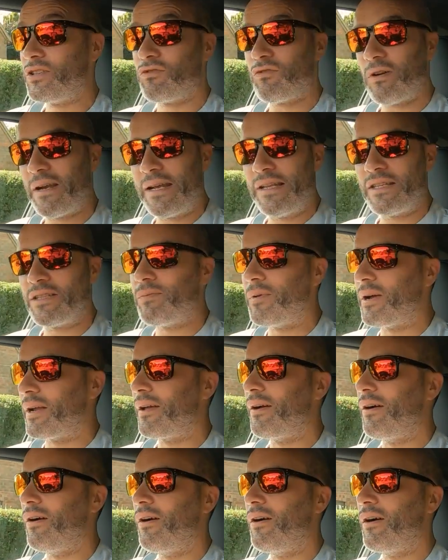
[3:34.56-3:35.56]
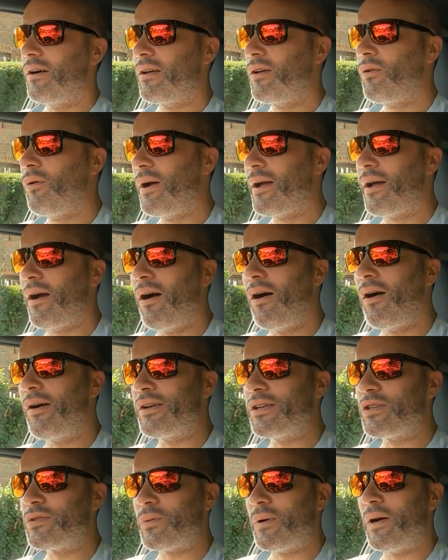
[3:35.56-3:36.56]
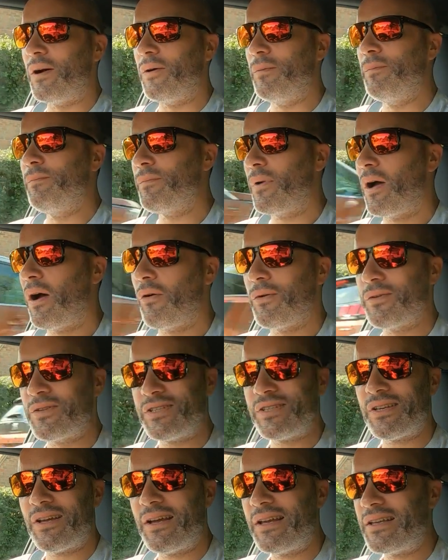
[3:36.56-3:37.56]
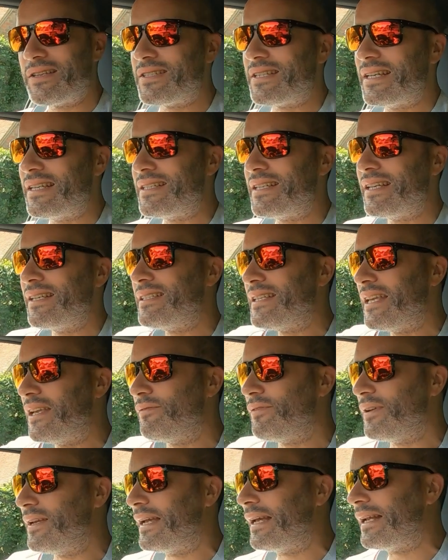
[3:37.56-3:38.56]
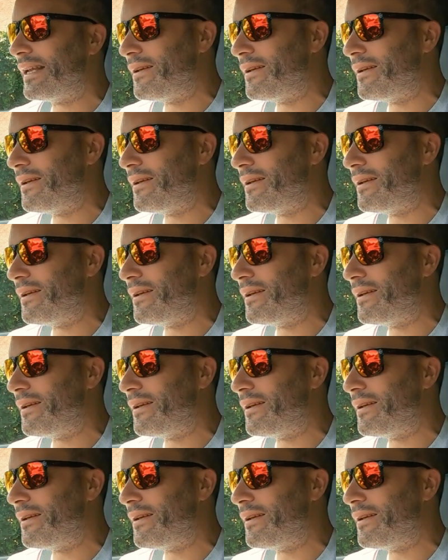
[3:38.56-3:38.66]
straight into my car, quite hard as well. I'll insert a CCTV